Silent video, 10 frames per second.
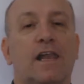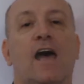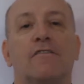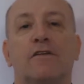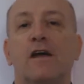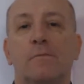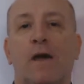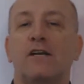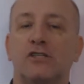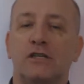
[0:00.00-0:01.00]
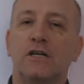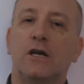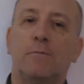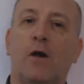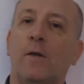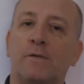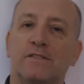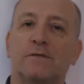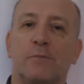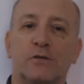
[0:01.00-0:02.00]
love, passion,
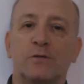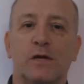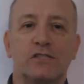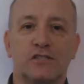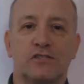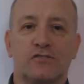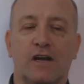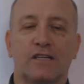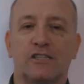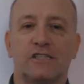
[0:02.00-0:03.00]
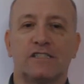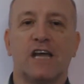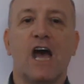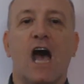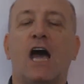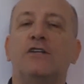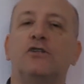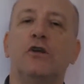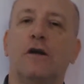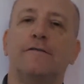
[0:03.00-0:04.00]
purpose and persuasion strategist, I
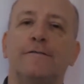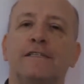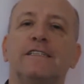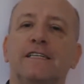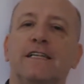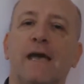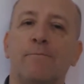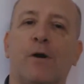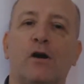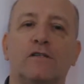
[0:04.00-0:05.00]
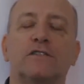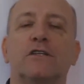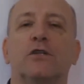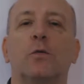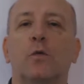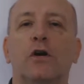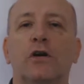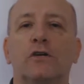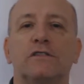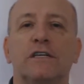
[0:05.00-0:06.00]
do not fit into that box that the
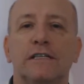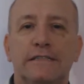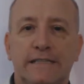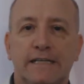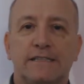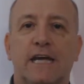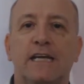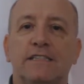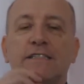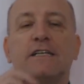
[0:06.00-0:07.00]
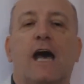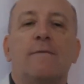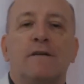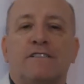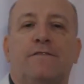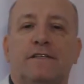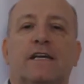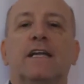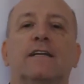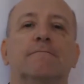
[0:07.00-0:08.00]
world dictates that I must fit
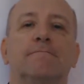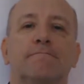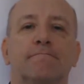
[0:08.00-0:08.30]
in.